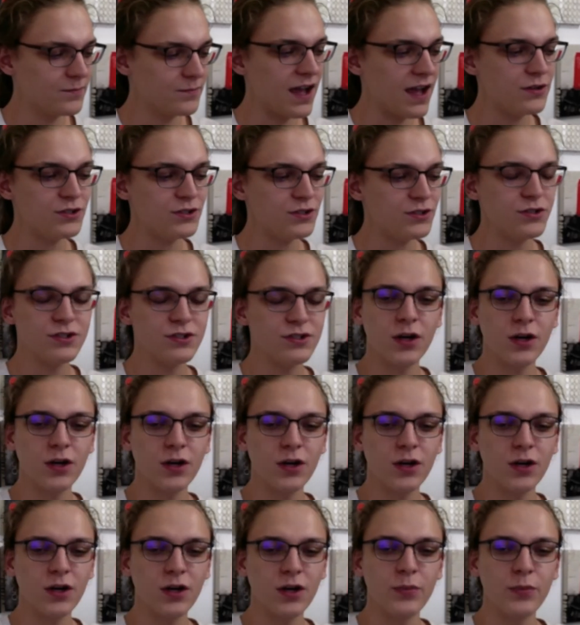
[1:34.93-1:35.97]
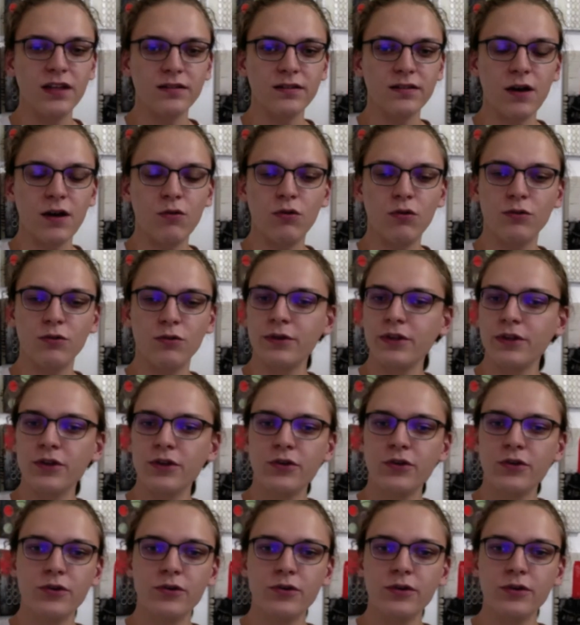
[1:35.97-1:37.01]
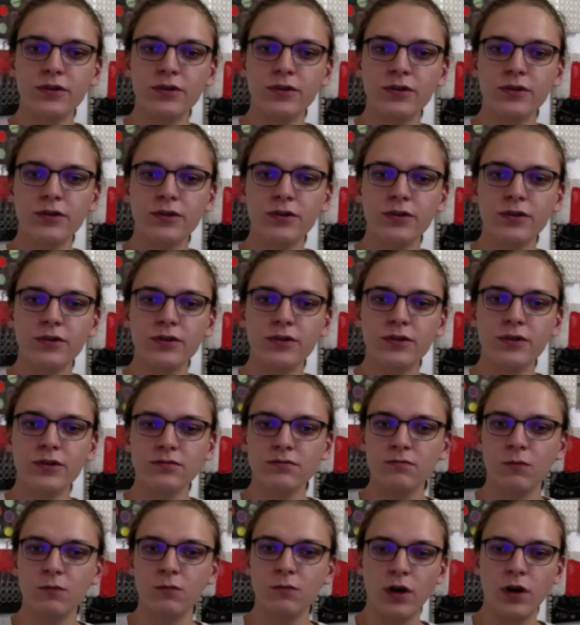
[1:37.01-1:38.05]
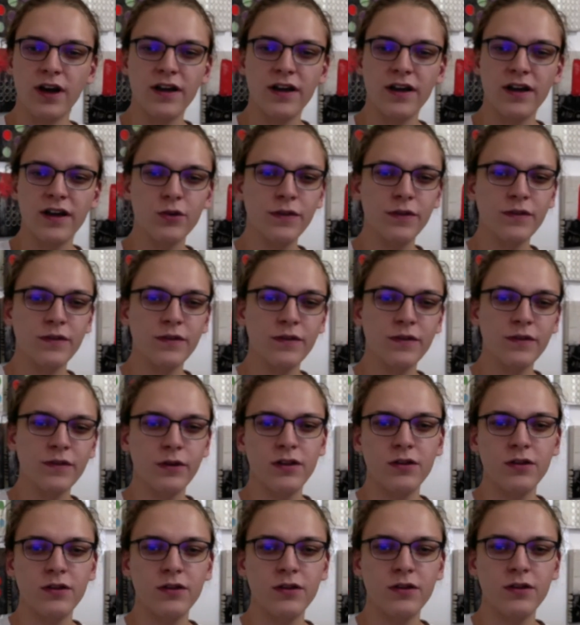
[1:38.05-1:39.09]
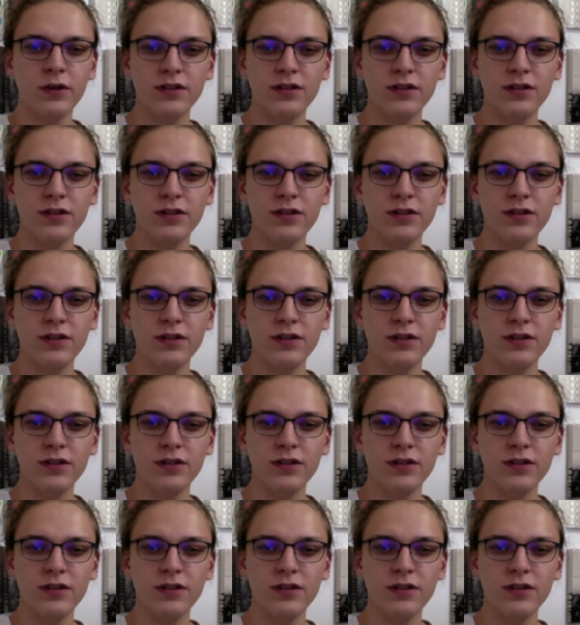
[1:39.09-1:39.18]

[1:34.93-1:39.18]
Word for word: did you start painting? How old were you, and what what got you into into it?